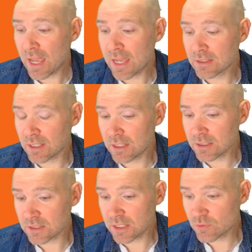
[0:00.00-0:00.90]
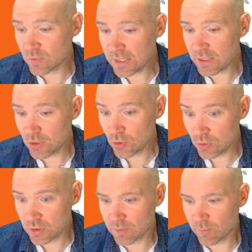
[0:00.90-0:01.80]
And it's it's really
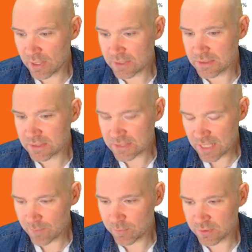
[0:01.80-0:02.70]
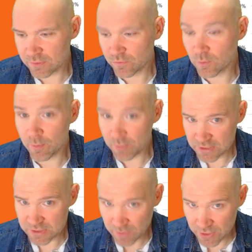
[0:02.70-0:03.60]
good that Brexit has happened from a
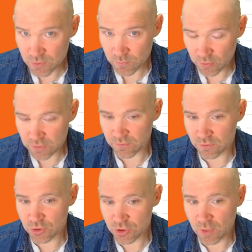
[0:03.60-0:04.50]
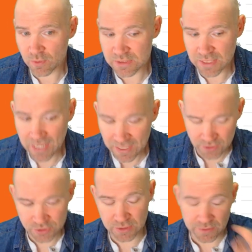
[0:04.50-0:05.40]
participation point of view to show us that
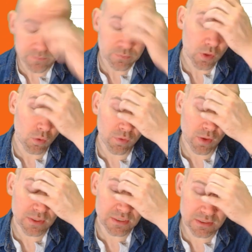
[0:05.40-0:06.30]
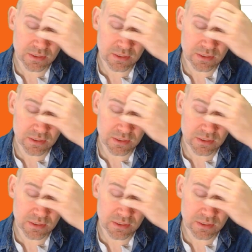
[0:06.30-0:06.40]
actually, although as